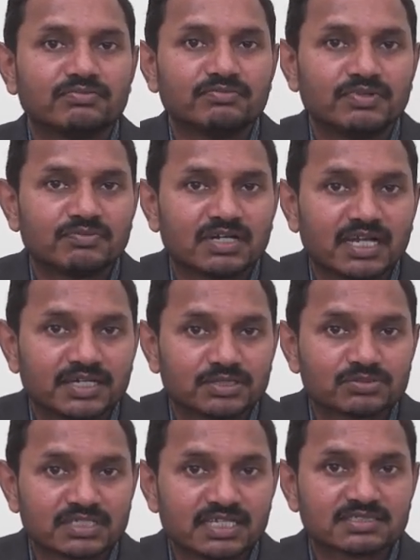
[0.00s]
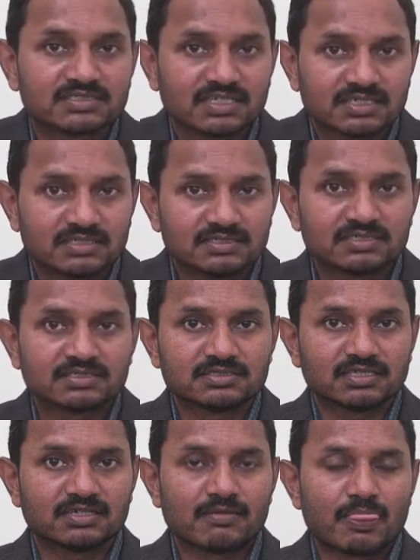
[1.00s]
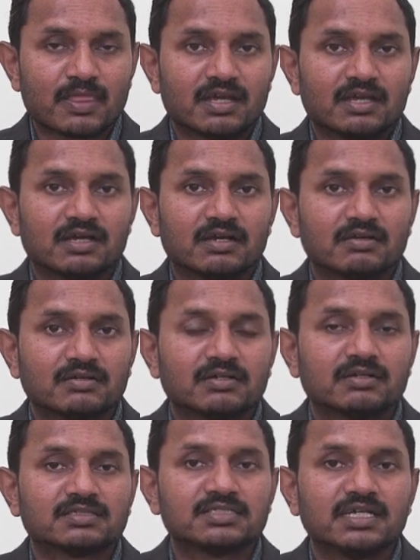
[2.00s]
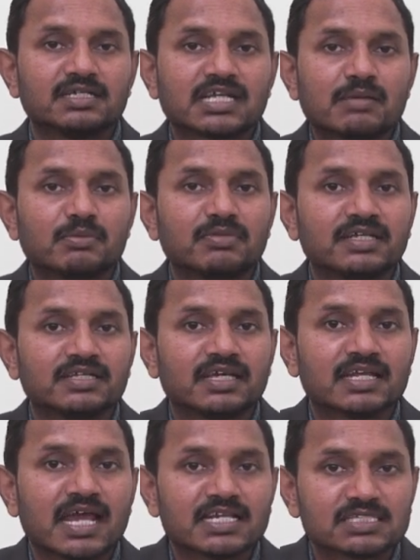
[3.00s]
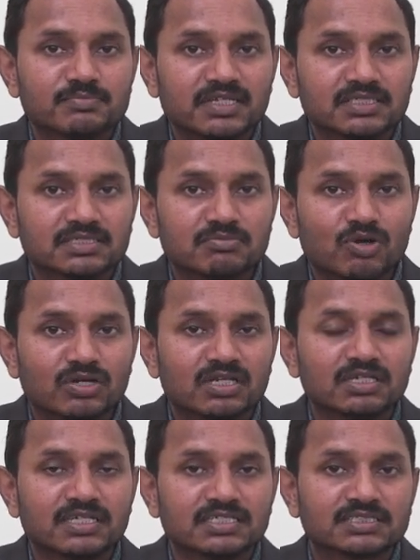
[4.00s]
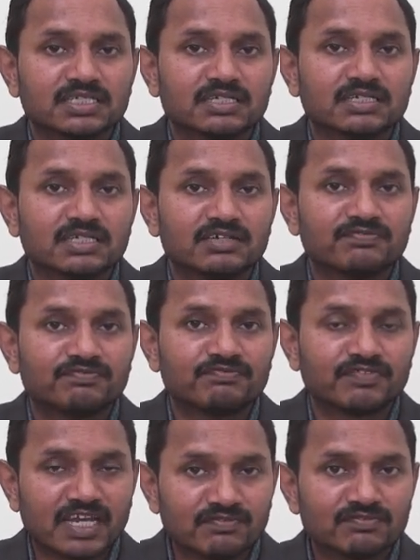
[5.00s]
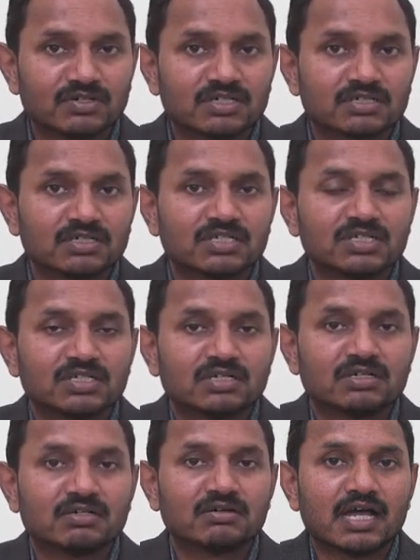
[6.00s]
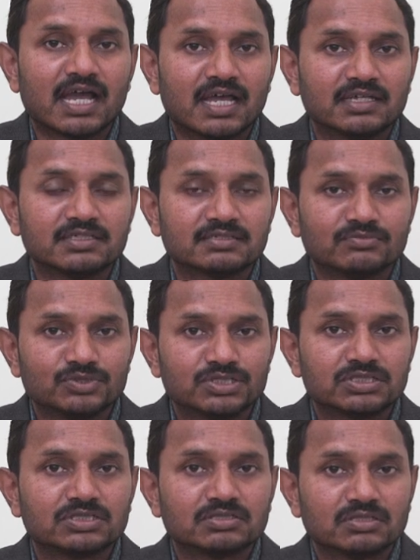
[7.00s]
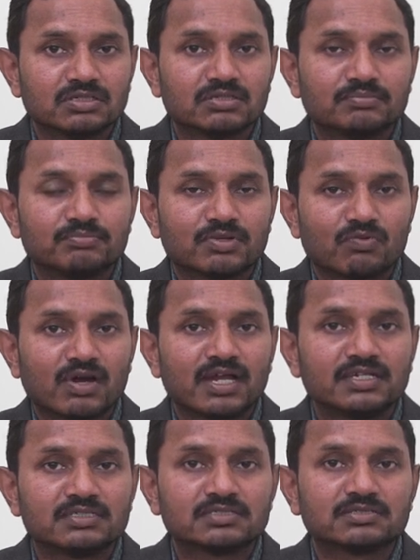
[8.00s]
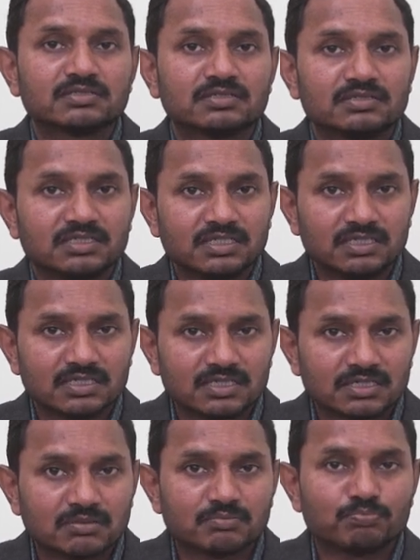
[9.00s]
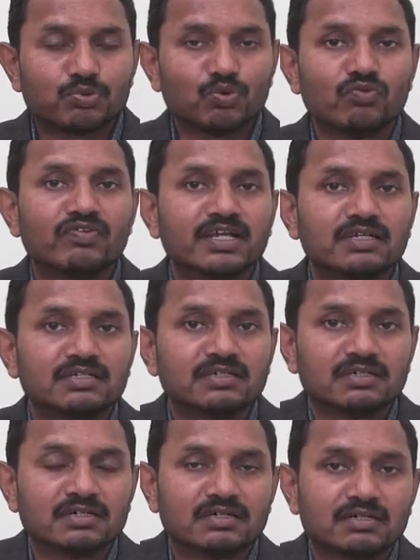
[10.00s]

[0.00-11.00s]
we would like to say is that this is a state capability enhancement model is a framework and which provides the proven